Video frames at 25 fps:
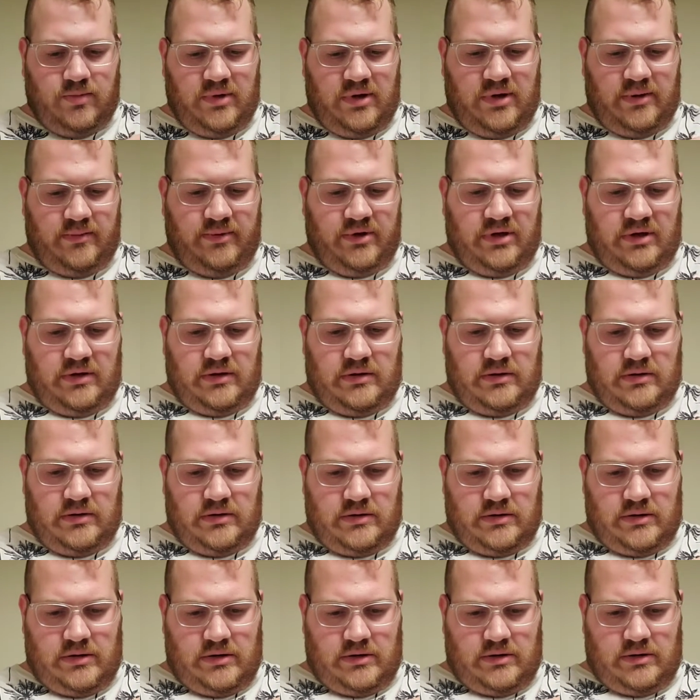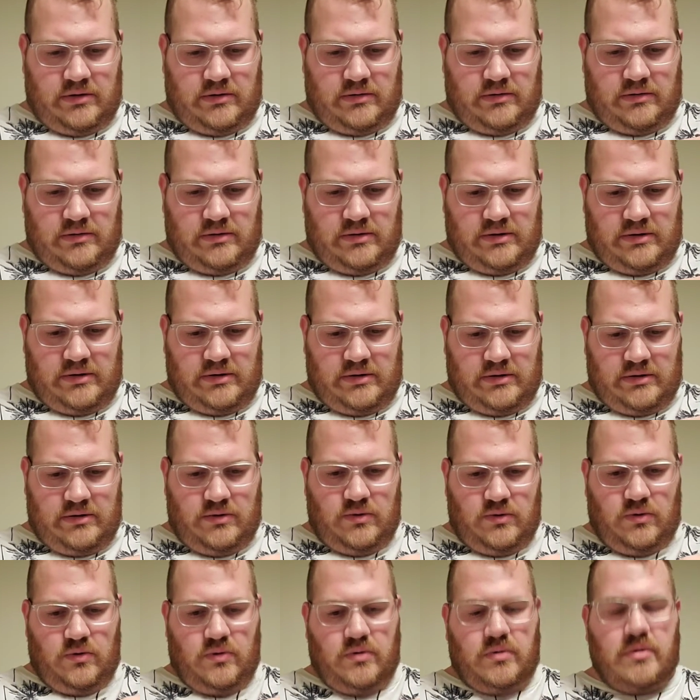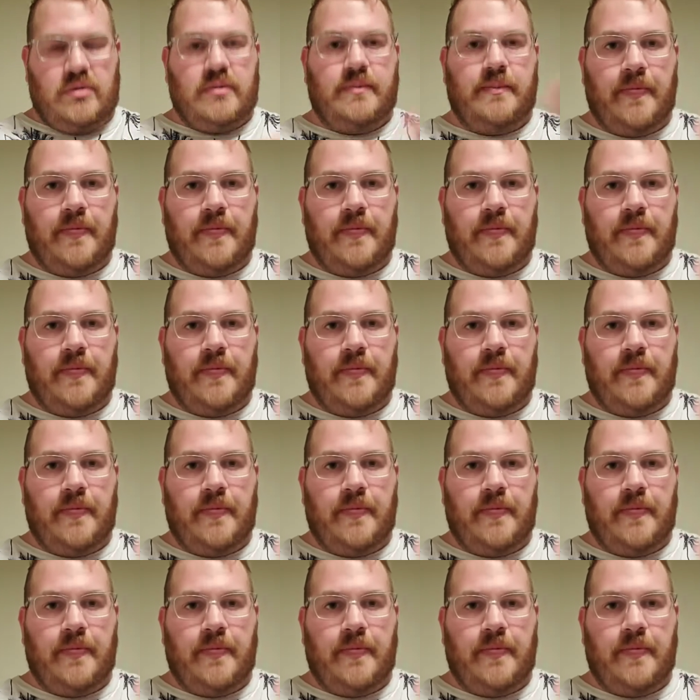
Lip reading: maybe, I don't know. Ooh.